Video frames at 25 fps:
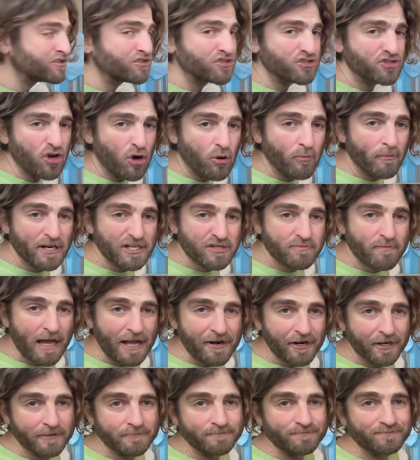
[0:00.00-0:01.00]
so much
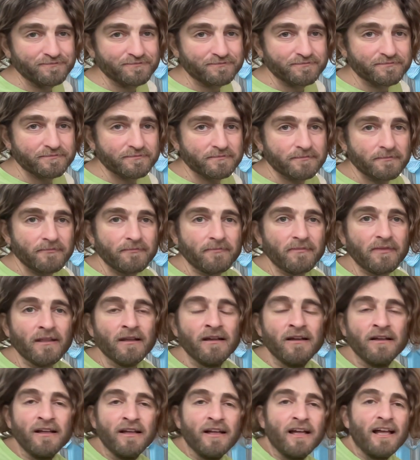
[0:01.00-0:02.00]
better.
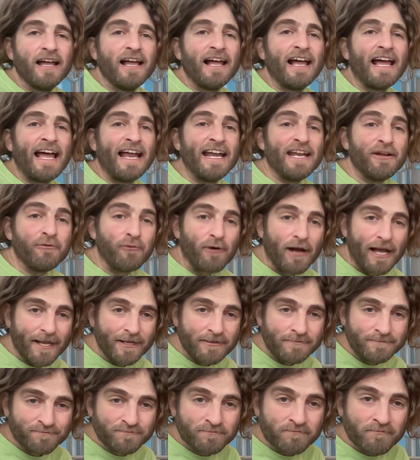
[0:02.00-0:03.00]

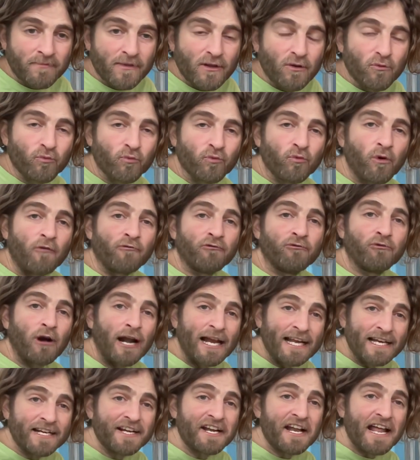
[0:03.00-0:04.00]
Anyway,
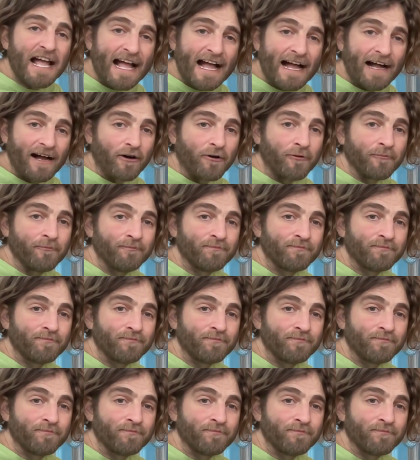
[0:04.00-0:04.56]
right now